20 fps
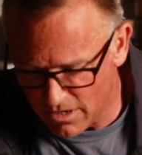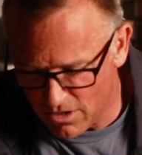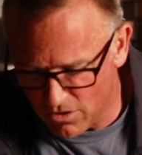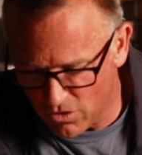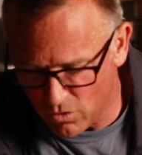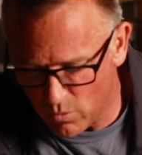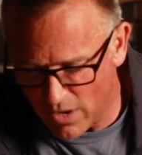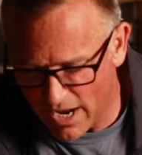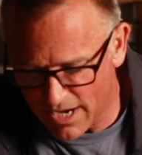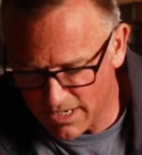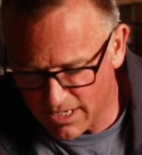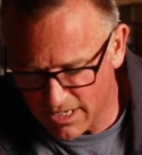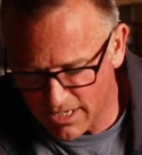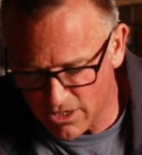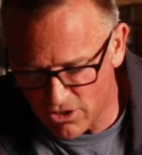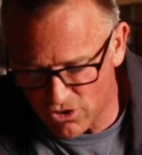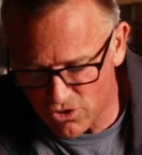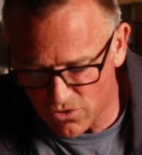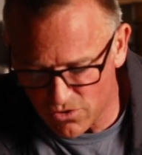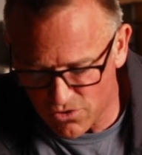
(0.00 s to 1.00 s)
the one he
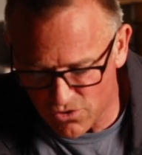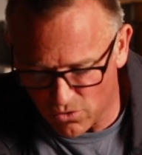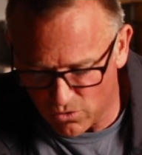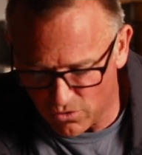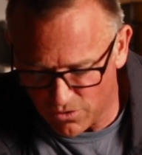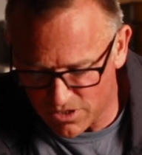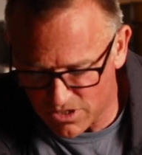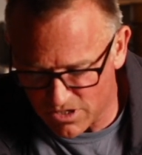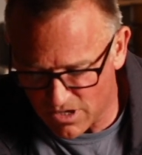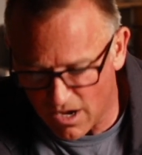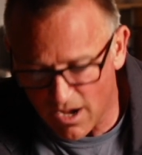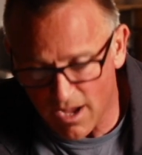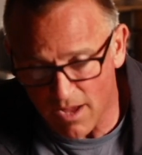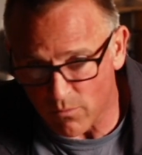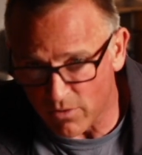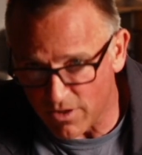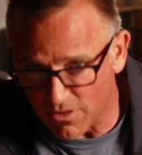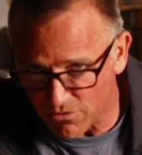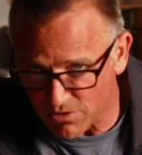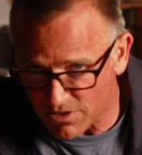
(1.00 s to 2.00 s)
issues all the time
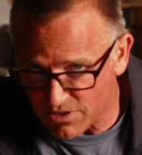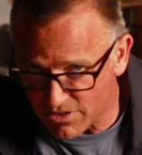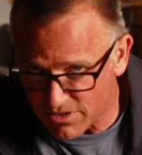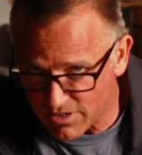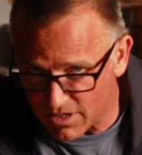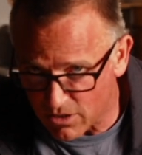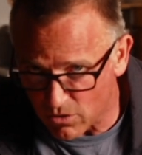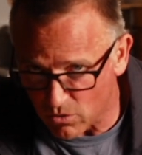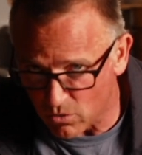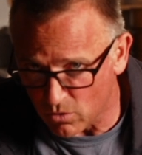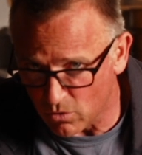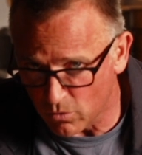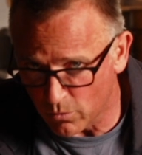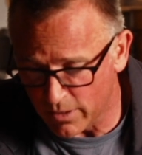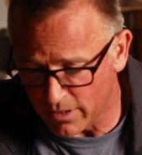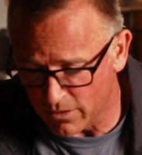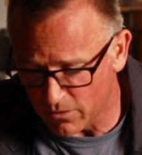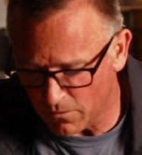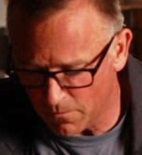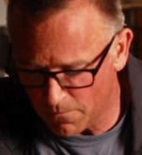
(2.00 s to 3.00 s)
whether he's sick or
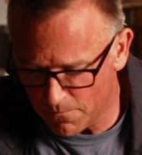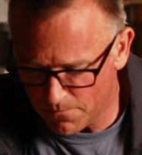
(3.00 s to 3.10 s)
well.